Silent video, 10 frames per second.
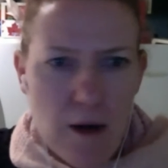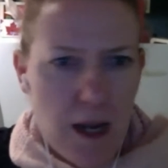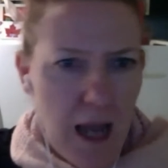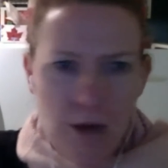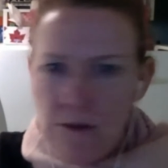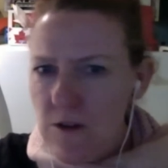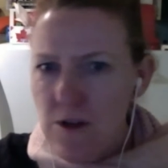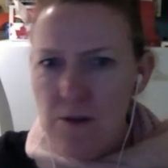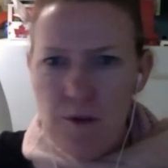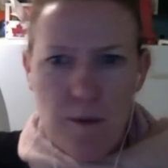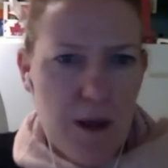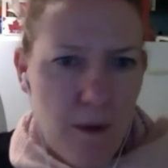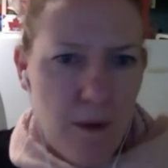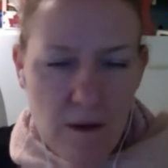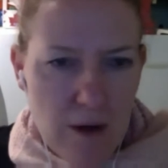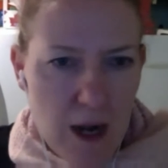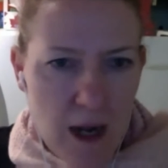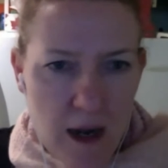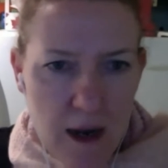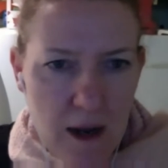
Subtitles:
Like, how is this good for people, right?